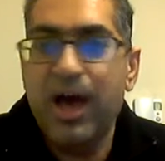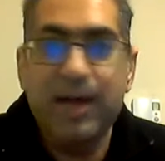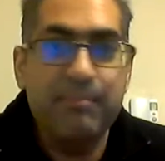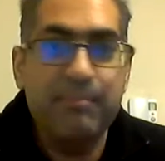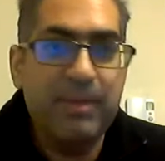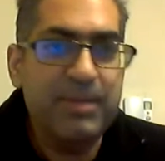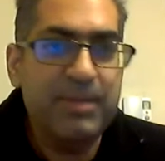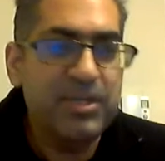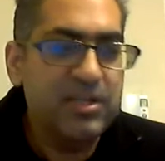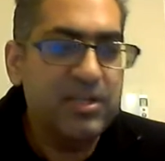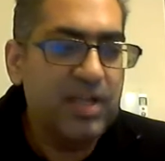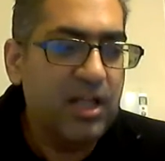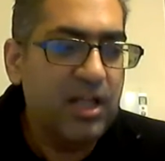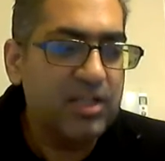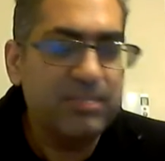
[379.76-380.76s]
maybe
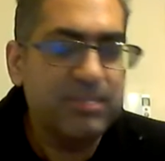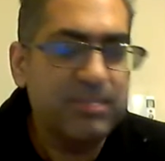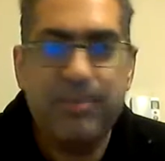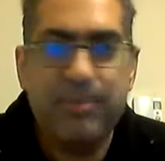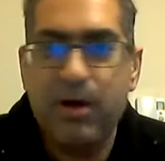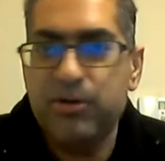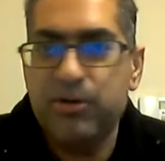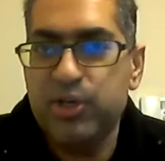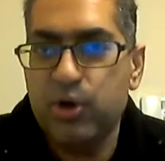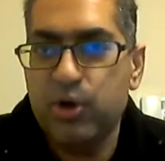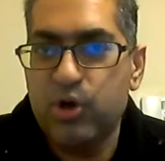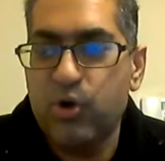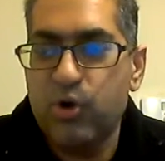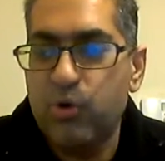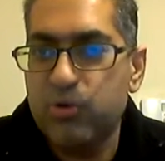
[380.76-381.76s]
tell us a bit about your
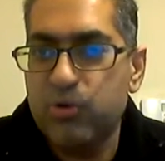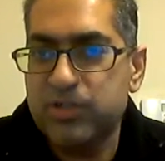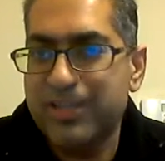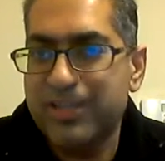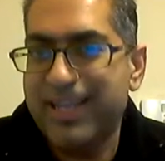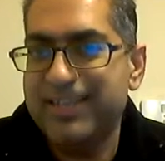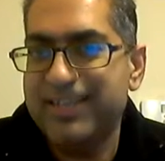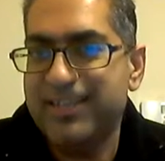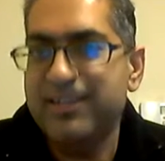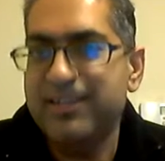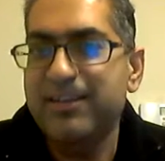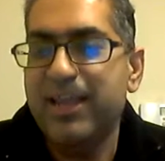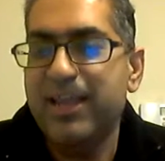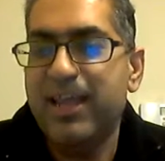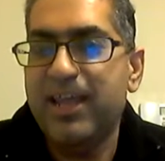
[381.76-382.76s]
goals on
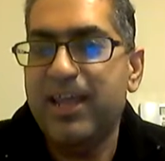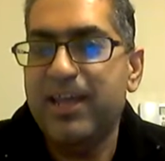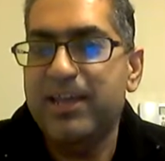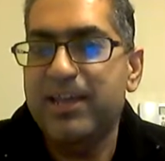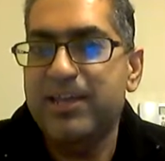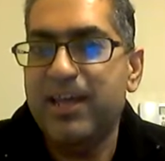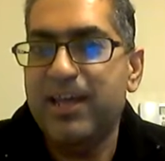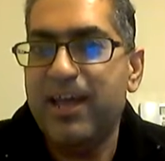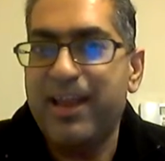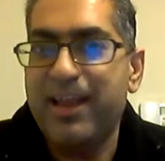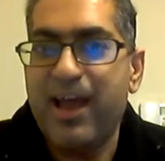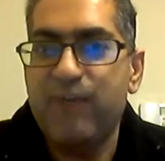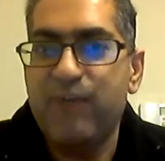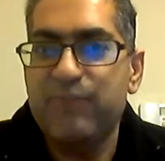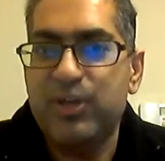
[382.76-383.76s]
LinkedIn and
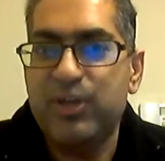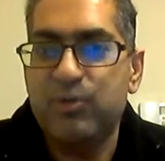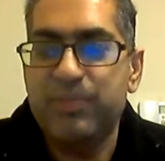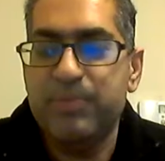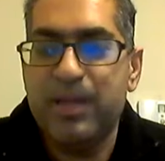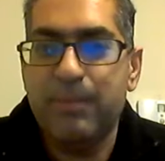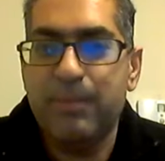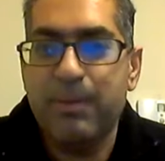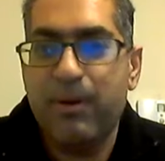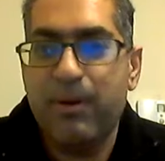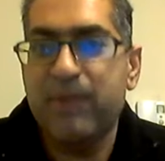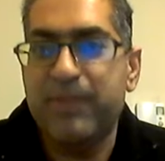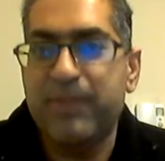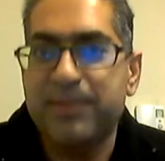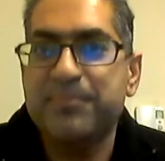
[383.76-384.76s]
how video will become a part
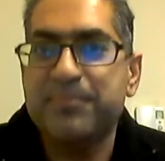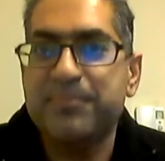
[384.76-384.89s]
of it.